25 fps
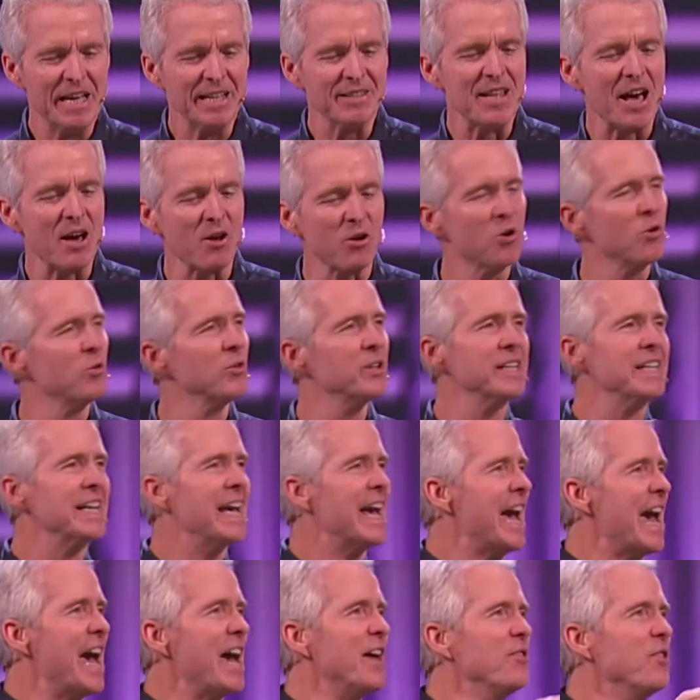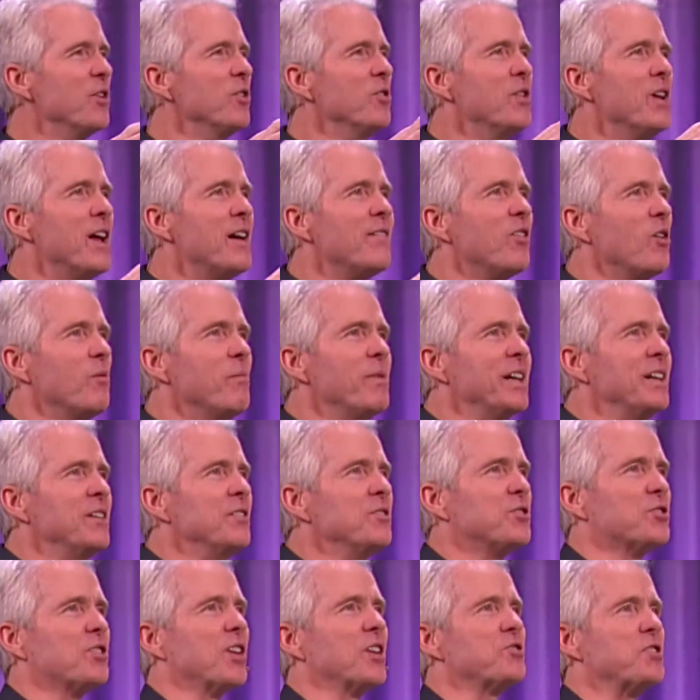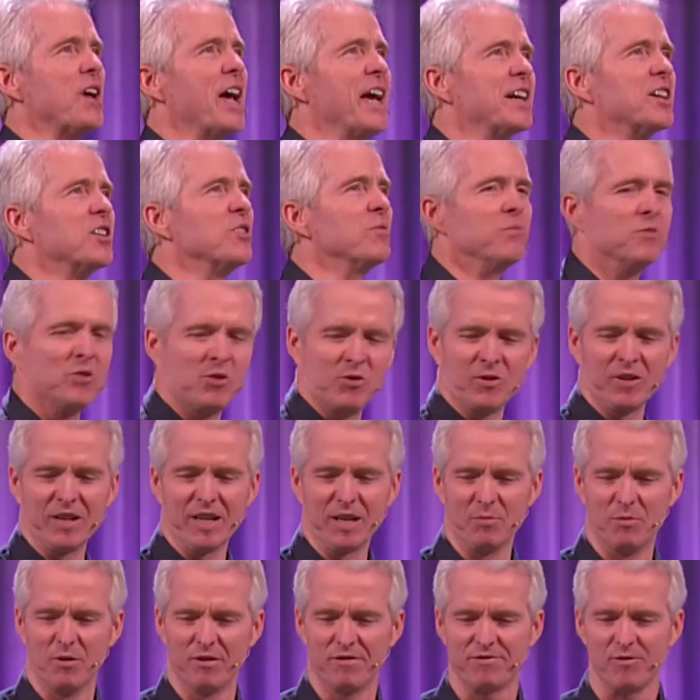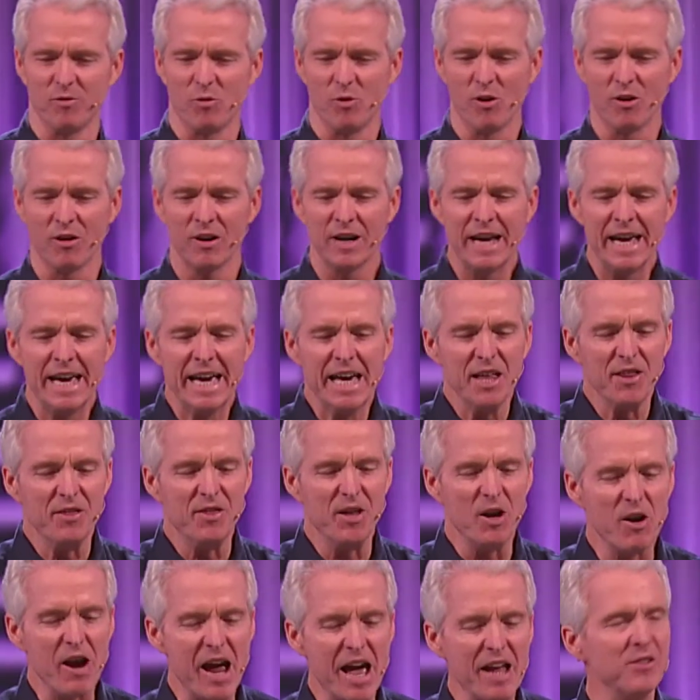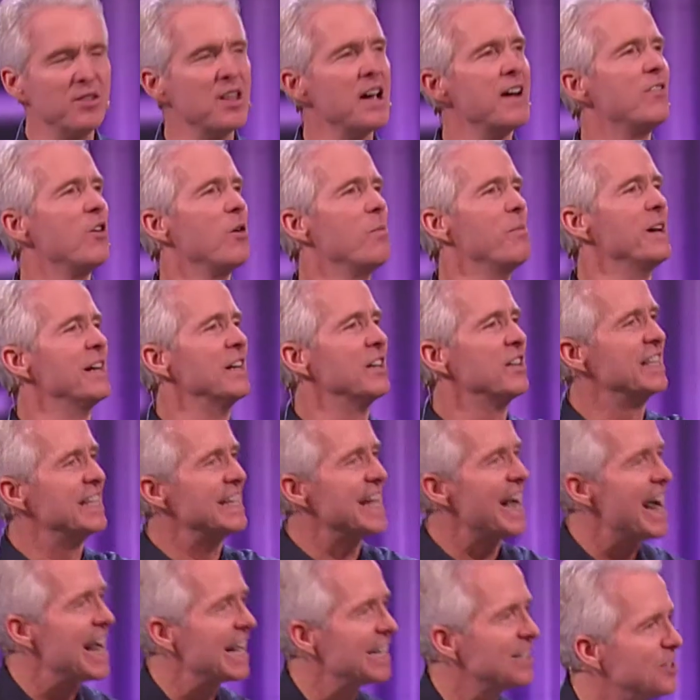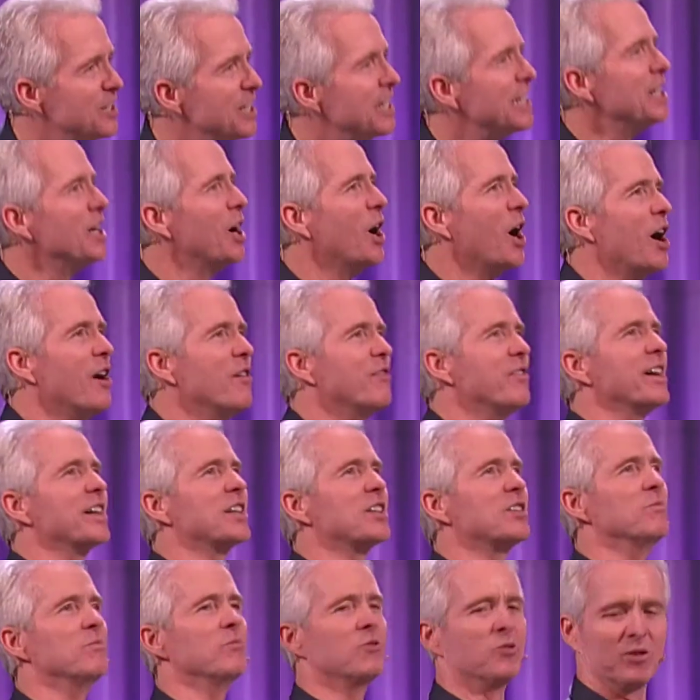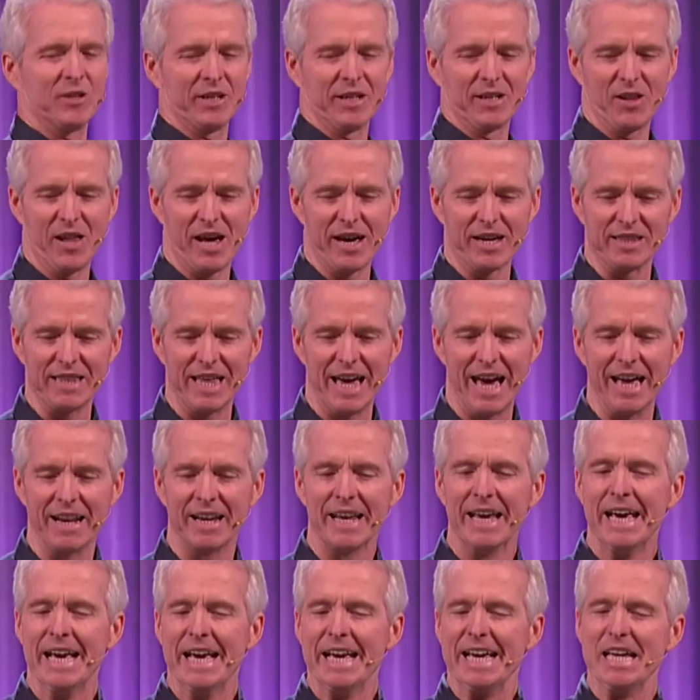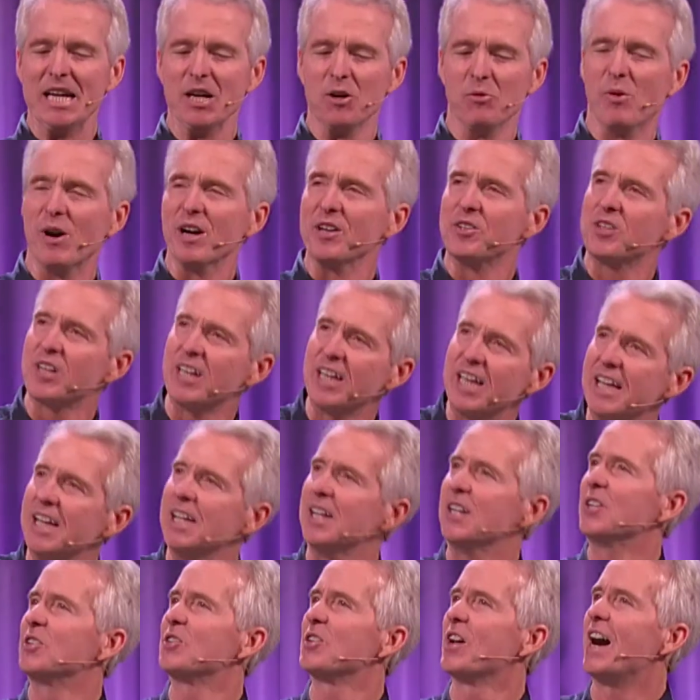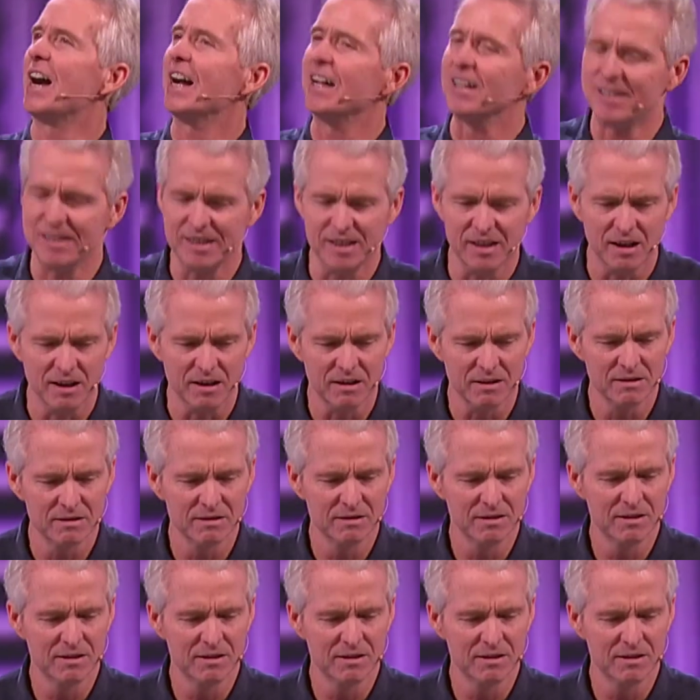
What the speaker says: Not only had there never been such a community before, there had never been the idea of a community like that. It was his idea.